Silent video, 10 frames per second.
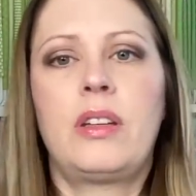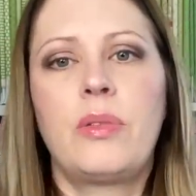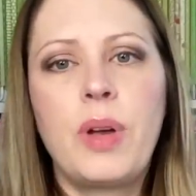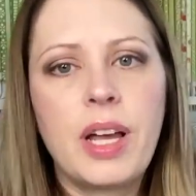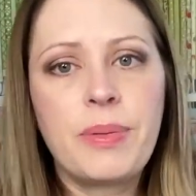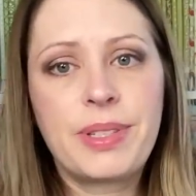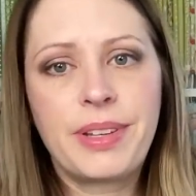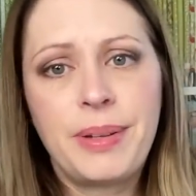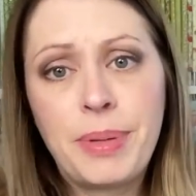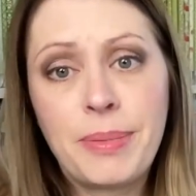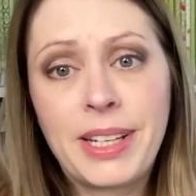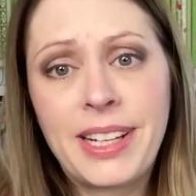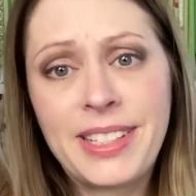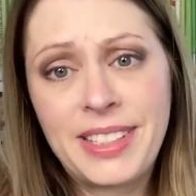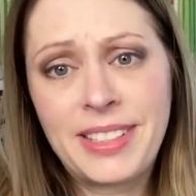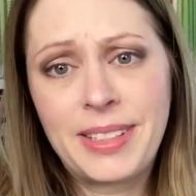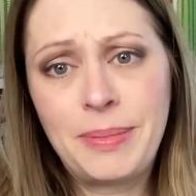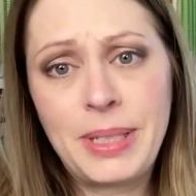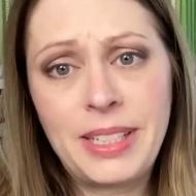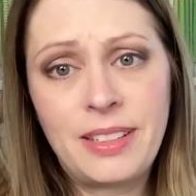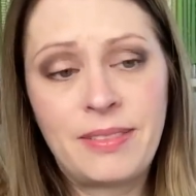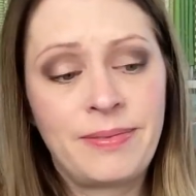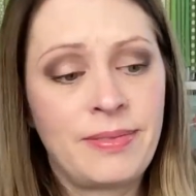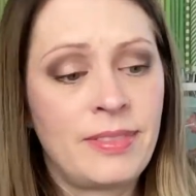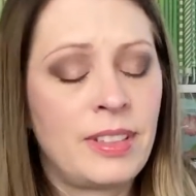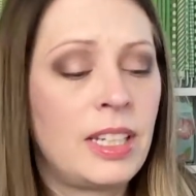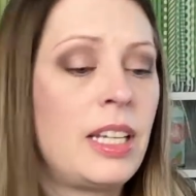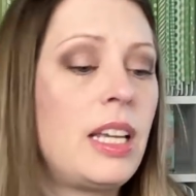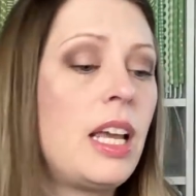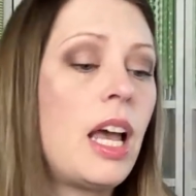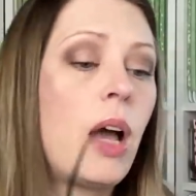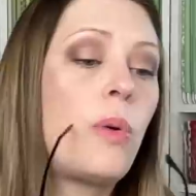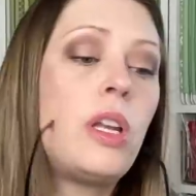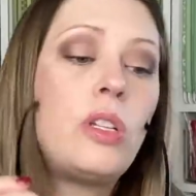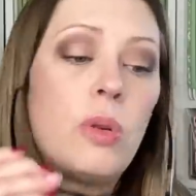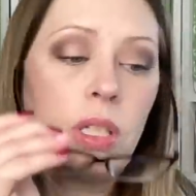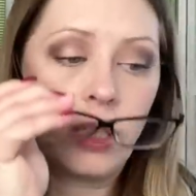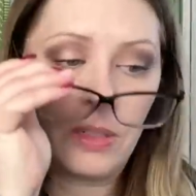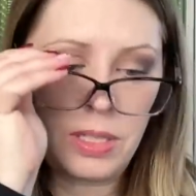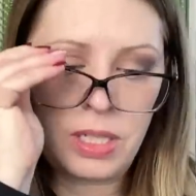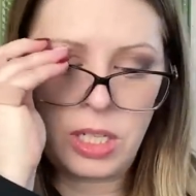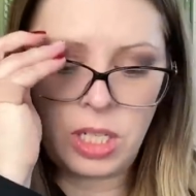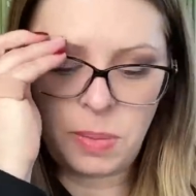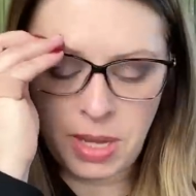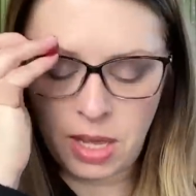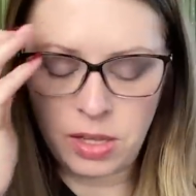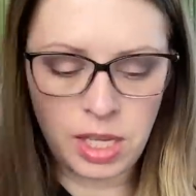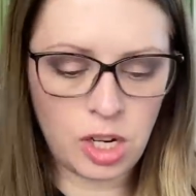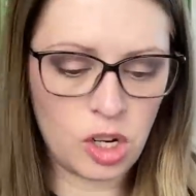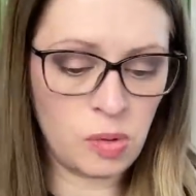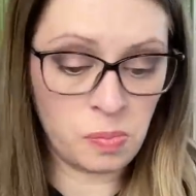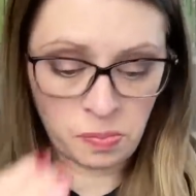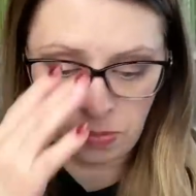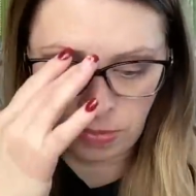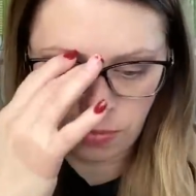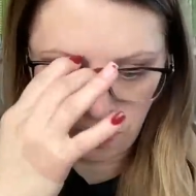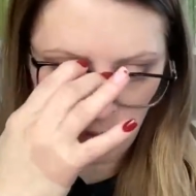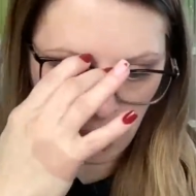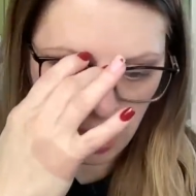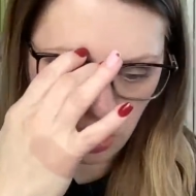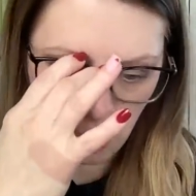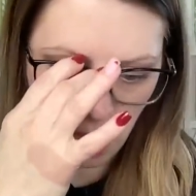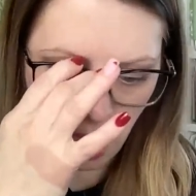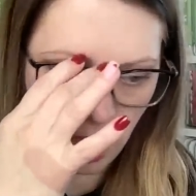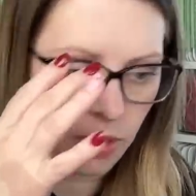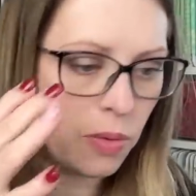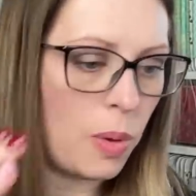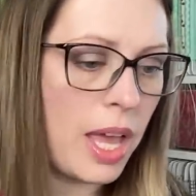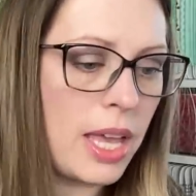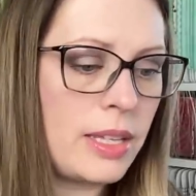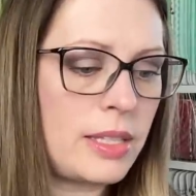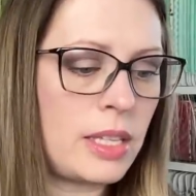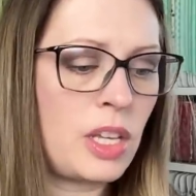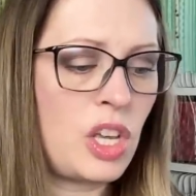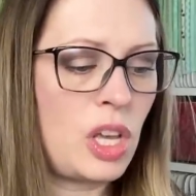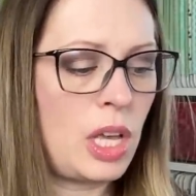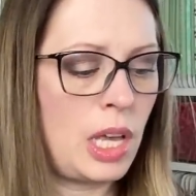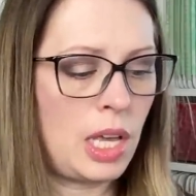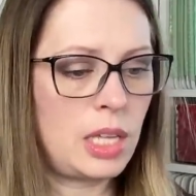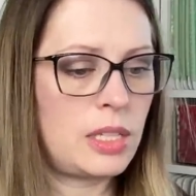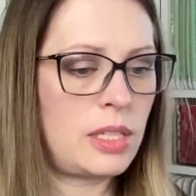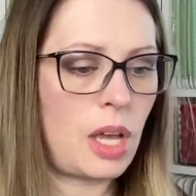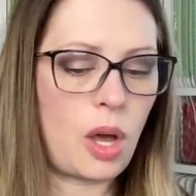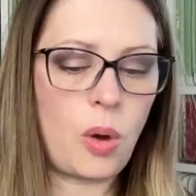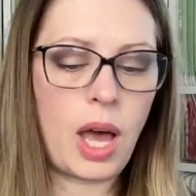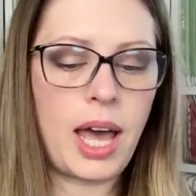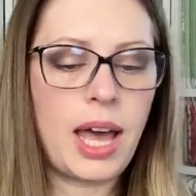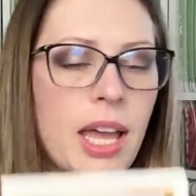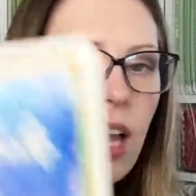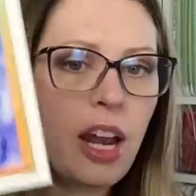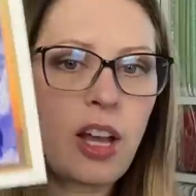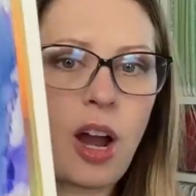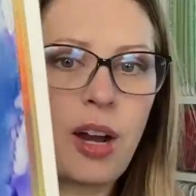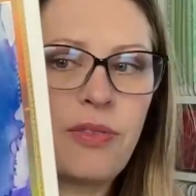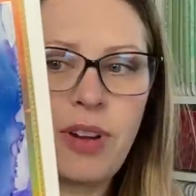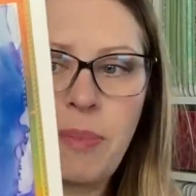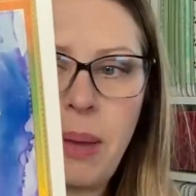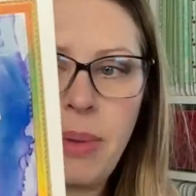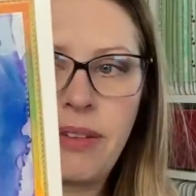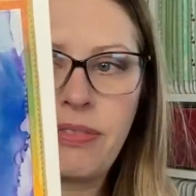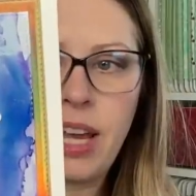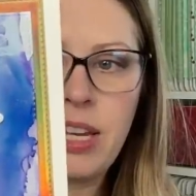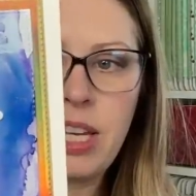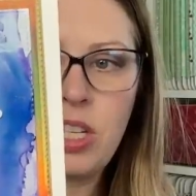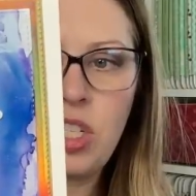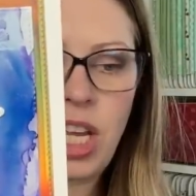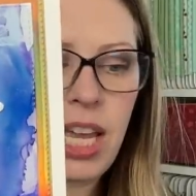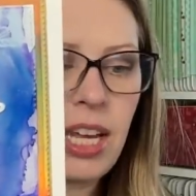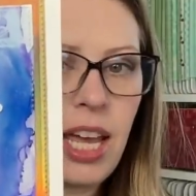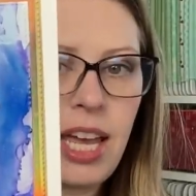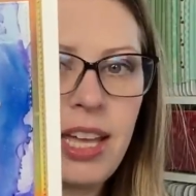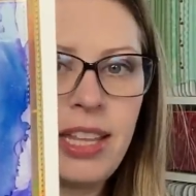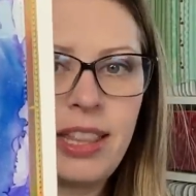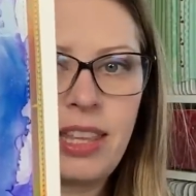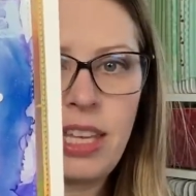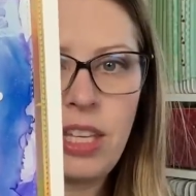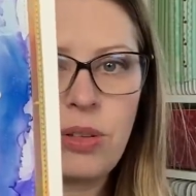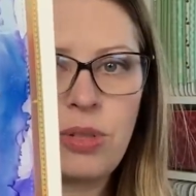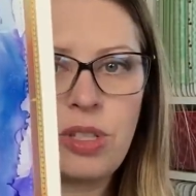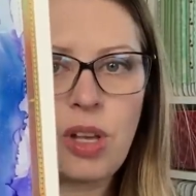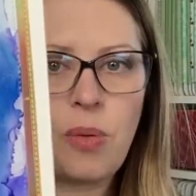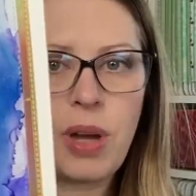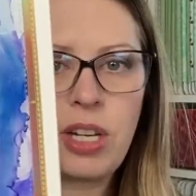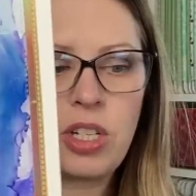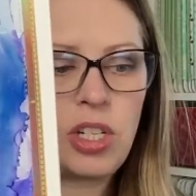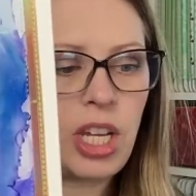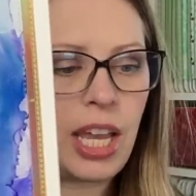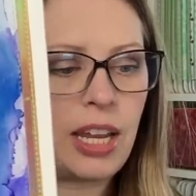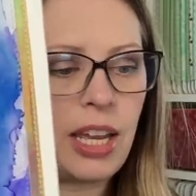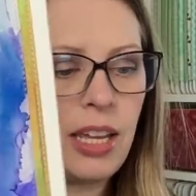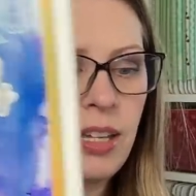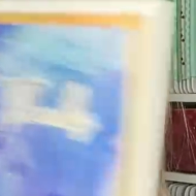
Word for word: well, I was going to put my glasses on, but I want to do a little stitchy mail here before we do our giveaways. So uh, I got a card from my friend Jana. Thank you so much, Jana.